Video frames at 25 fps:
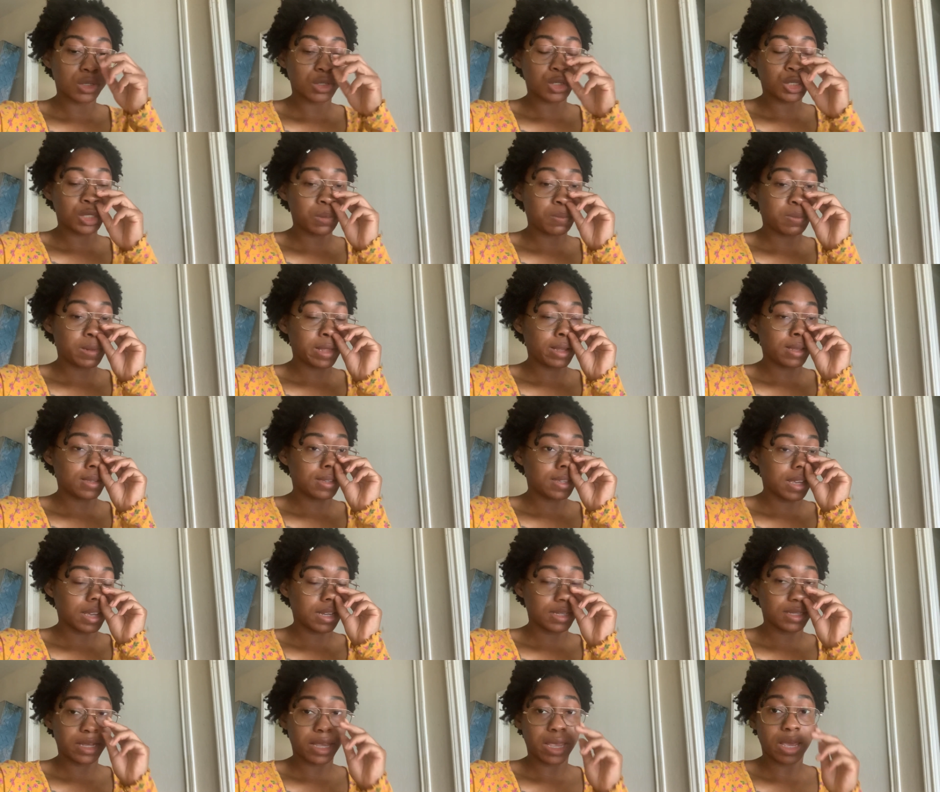she played
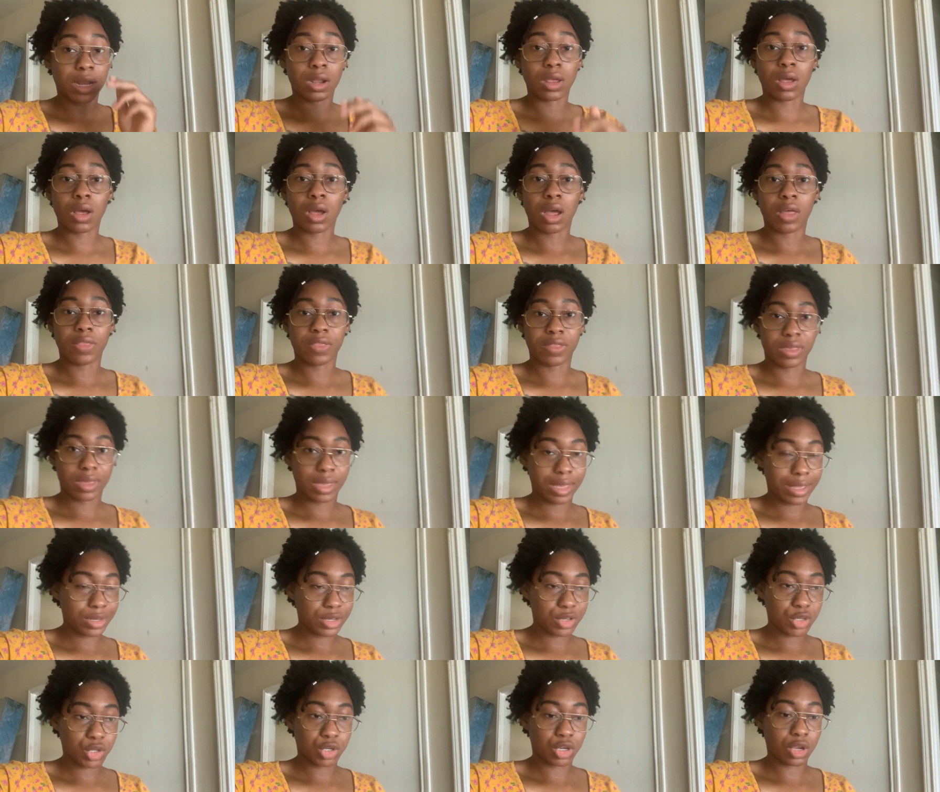Santana on the
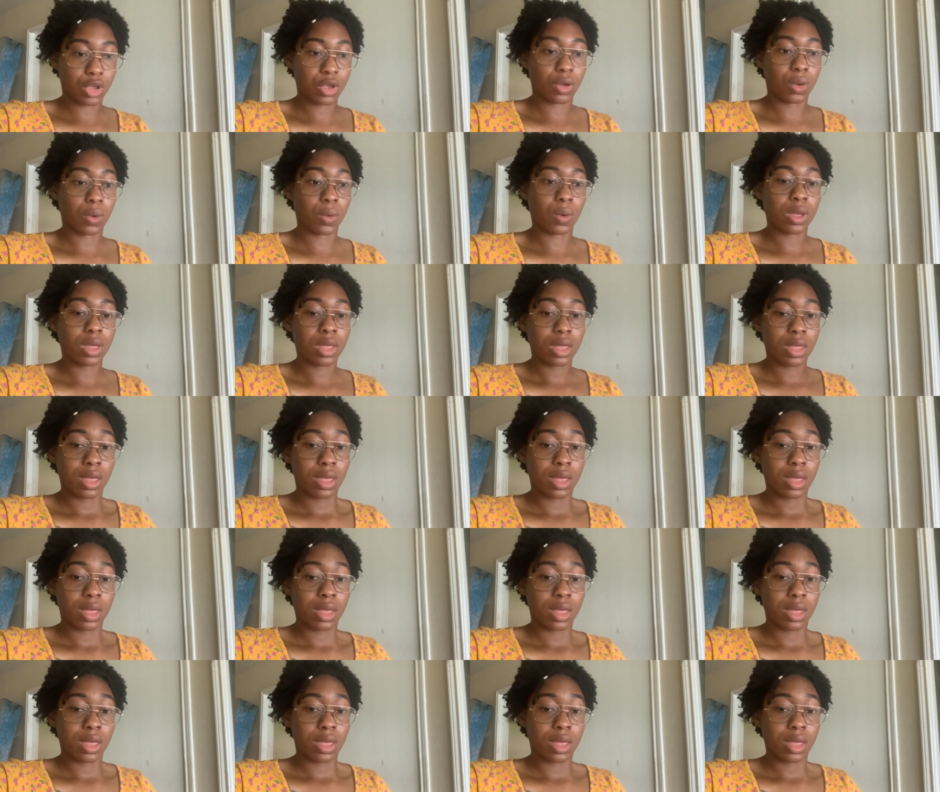hit show